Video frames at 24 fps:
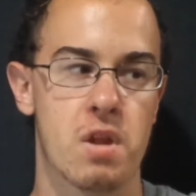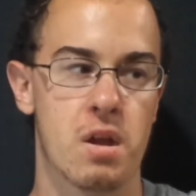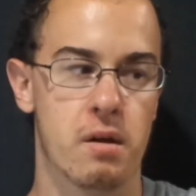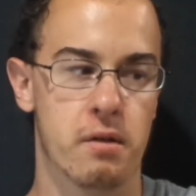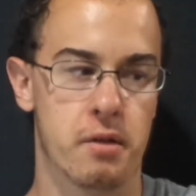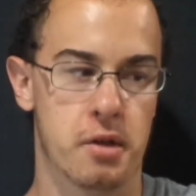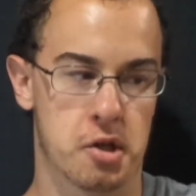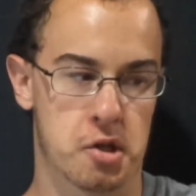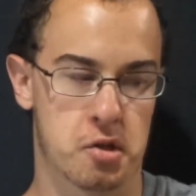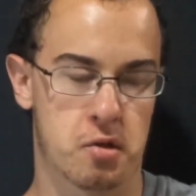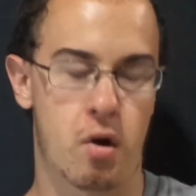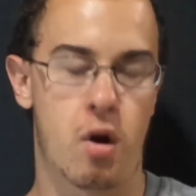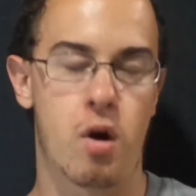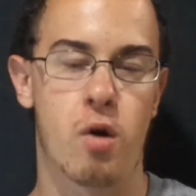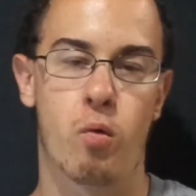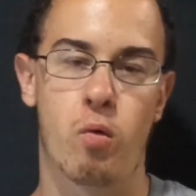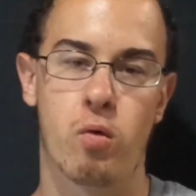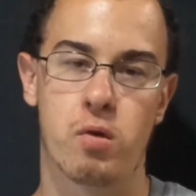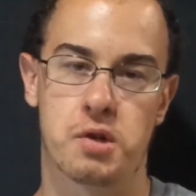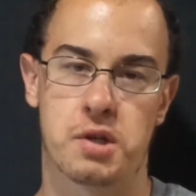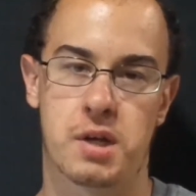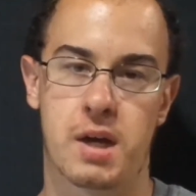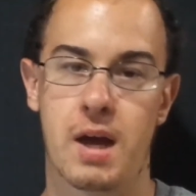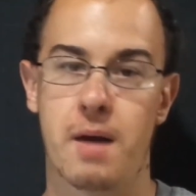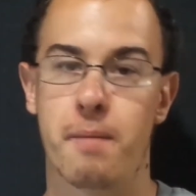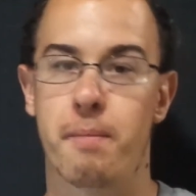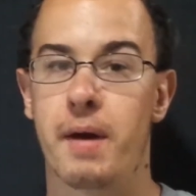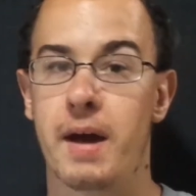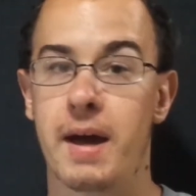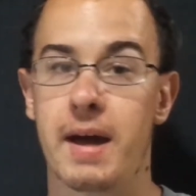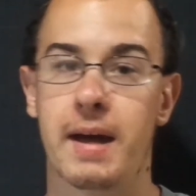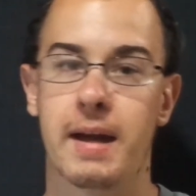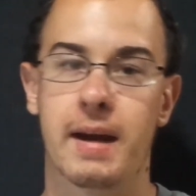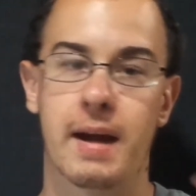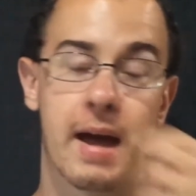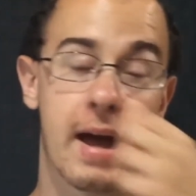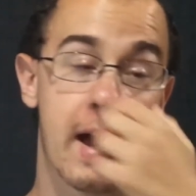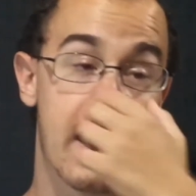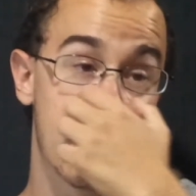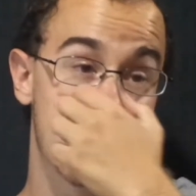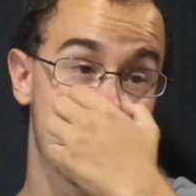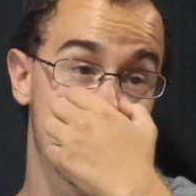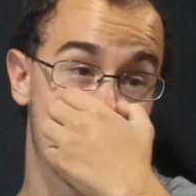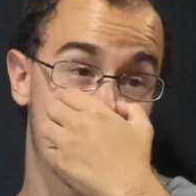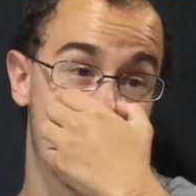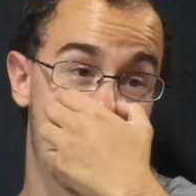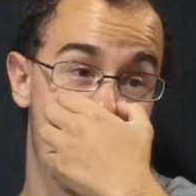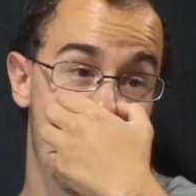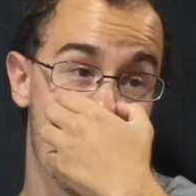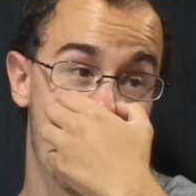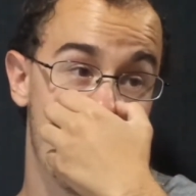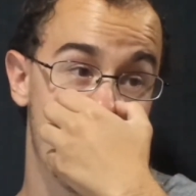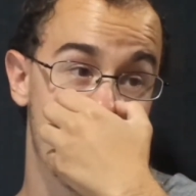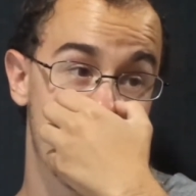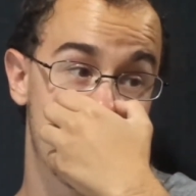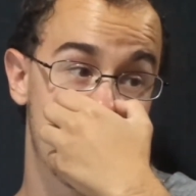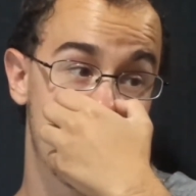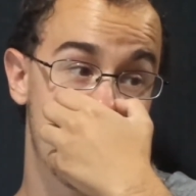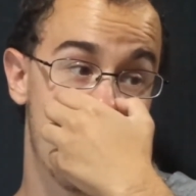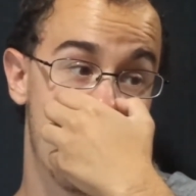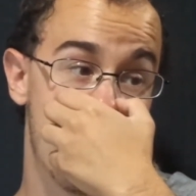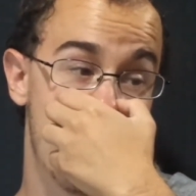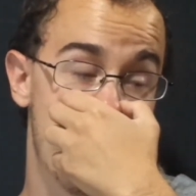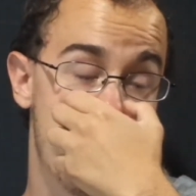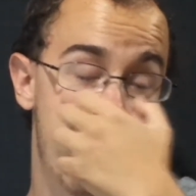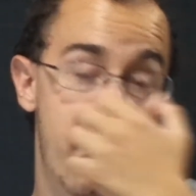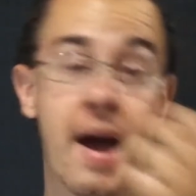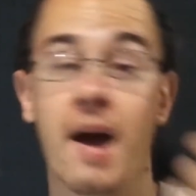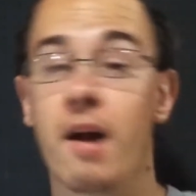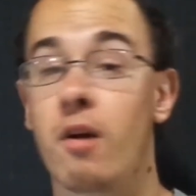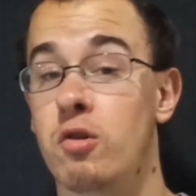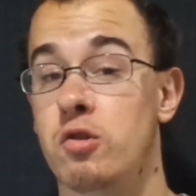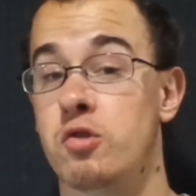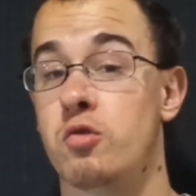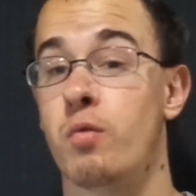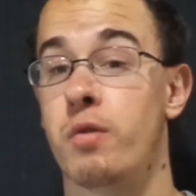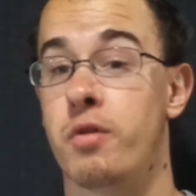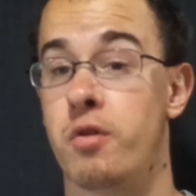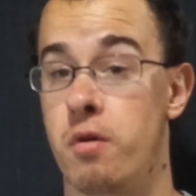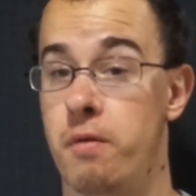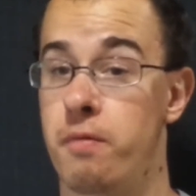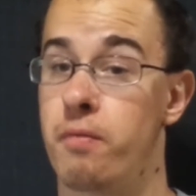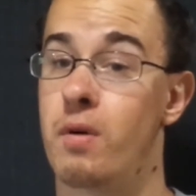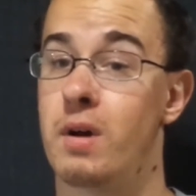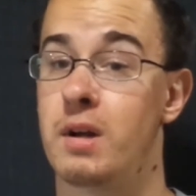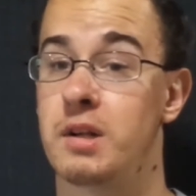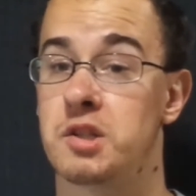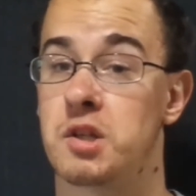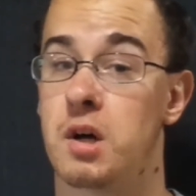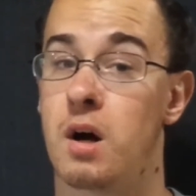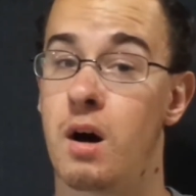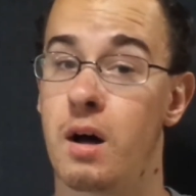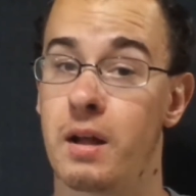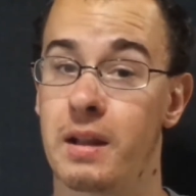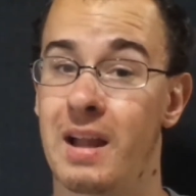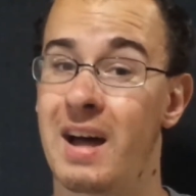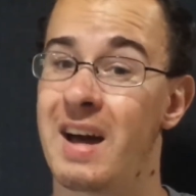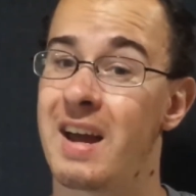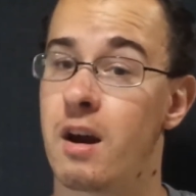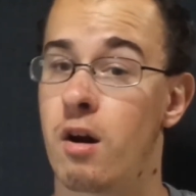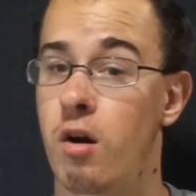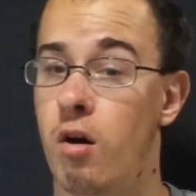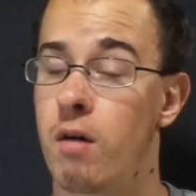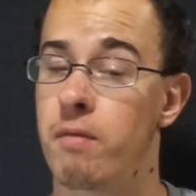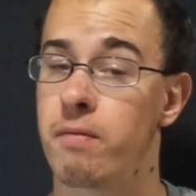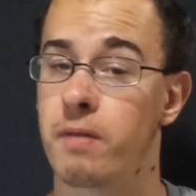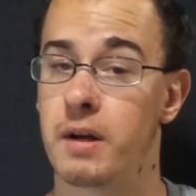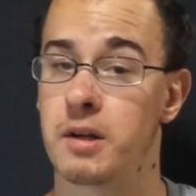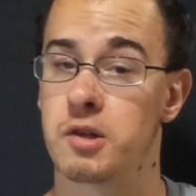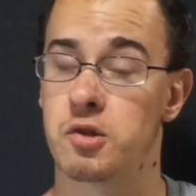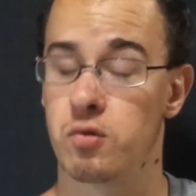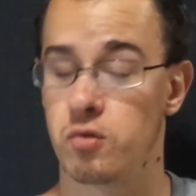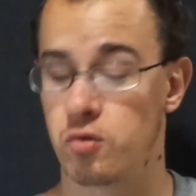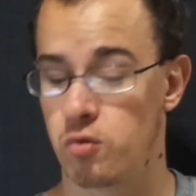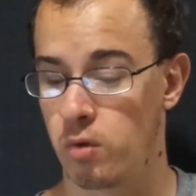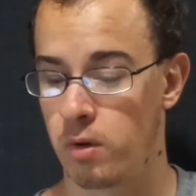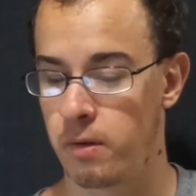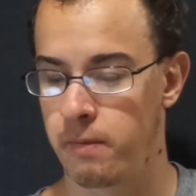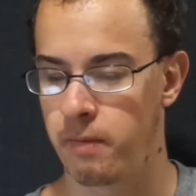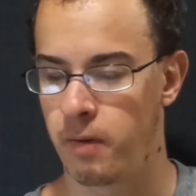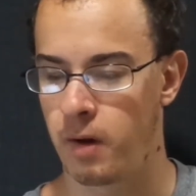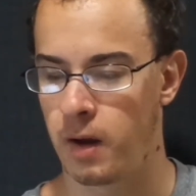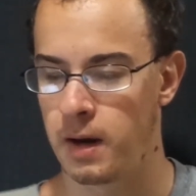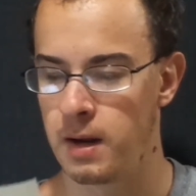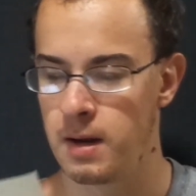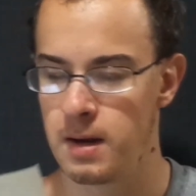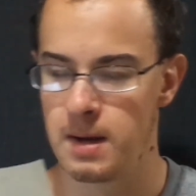the Star Wars campaign and Star Wars uh, battles with your friends online and offline, so it was really fun.